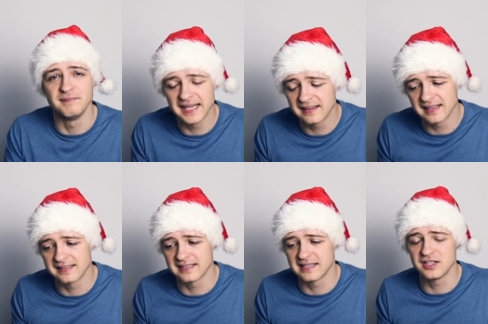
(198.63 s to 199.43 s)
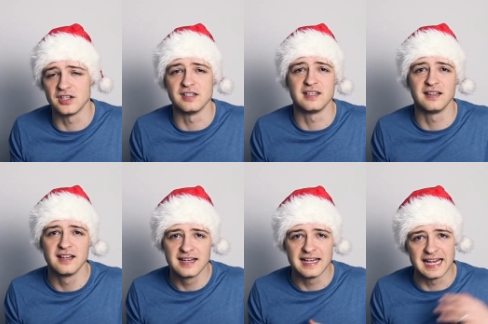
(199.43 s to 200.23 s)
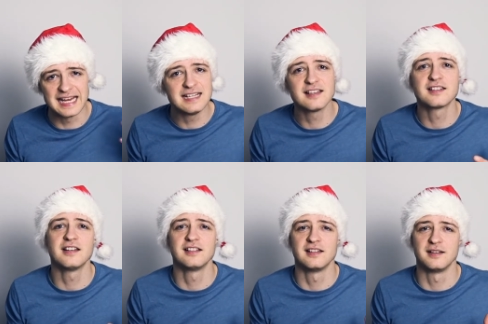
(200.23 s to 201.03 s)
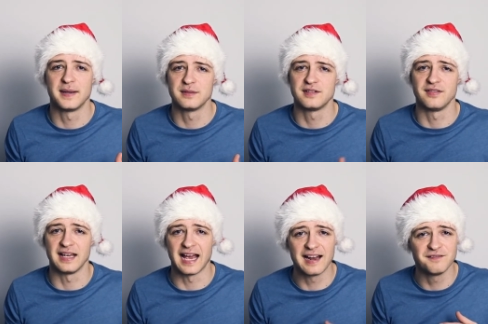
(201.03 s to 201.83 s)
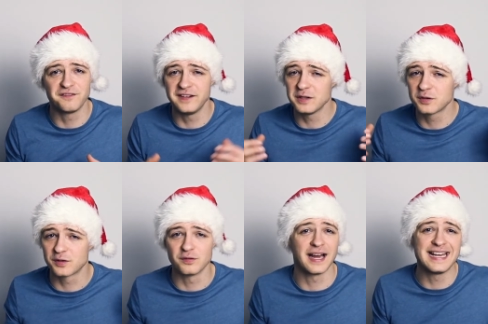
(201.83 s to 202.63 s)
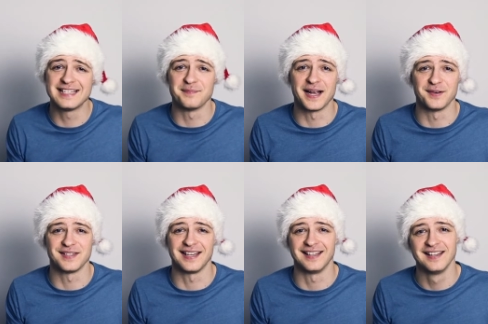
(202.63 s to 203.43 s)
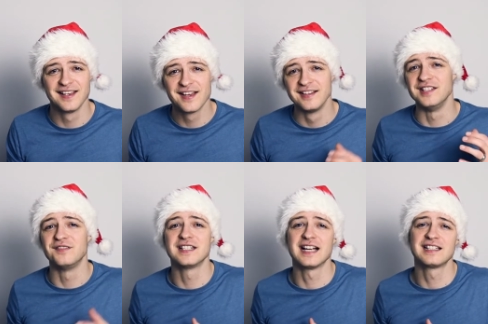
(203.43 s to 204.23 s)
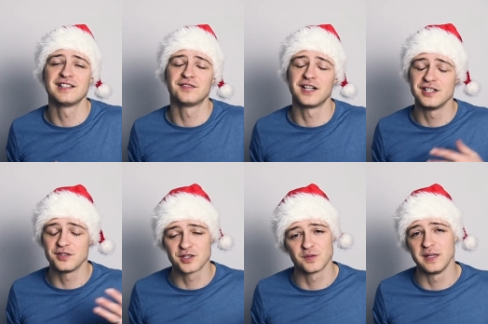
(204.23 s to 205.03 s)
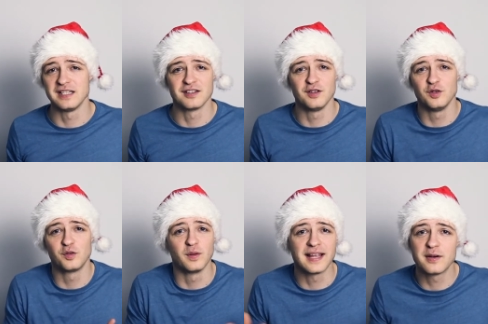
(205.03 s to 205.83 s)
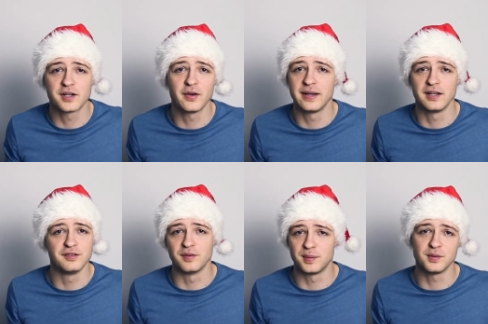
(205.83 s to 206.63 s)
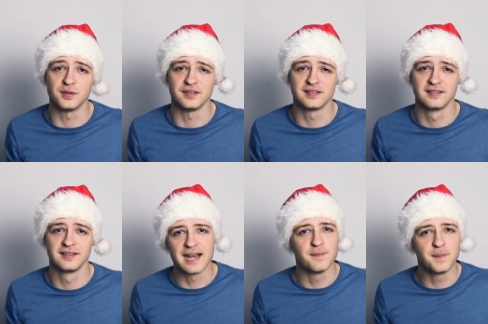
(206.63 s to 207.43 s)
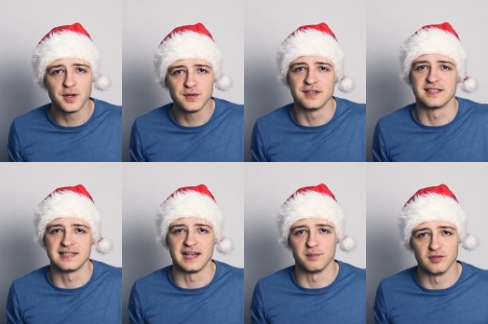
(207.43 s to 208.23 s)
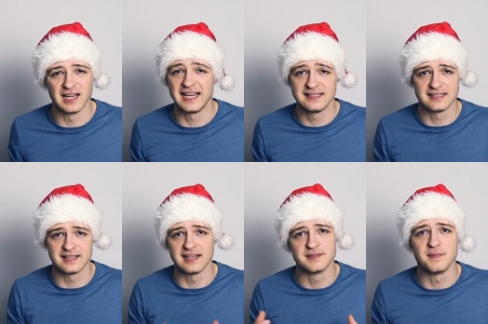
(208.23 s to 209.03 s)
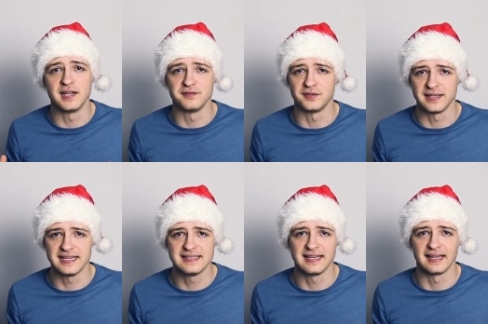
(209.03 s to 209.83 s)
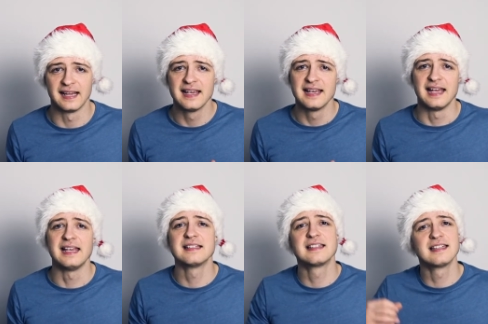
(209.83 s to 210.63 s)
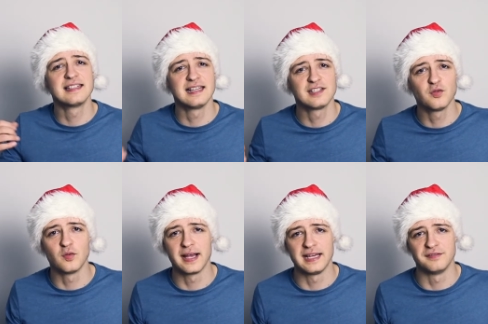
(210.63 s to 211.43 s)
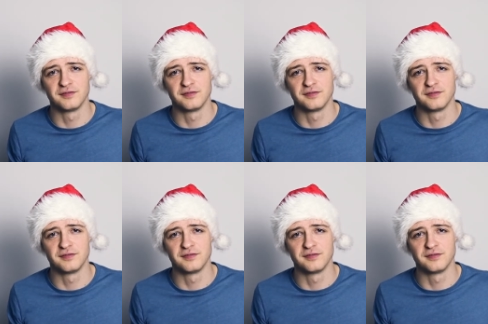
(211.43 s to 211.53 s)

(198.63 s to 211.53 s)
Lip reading: Make that decision to eat a certain amount of it and feel great about it. You've satisfied your sweet tooth without going overboard. And a bonus tip related to this mindful eating is to sit away